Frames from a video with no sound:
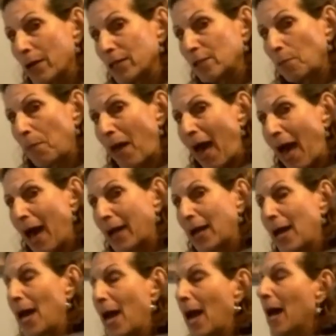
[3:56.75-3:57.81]
is back.
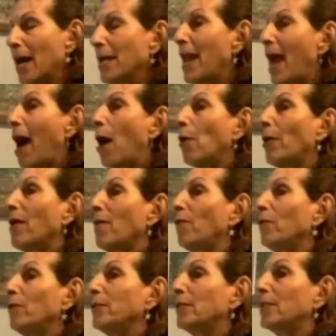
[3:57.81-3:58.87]
Now, if
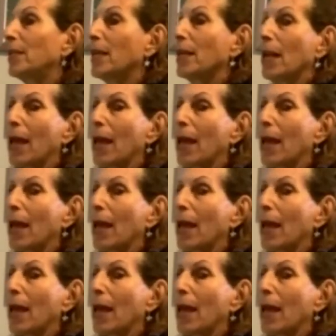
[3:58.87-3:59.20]
you sit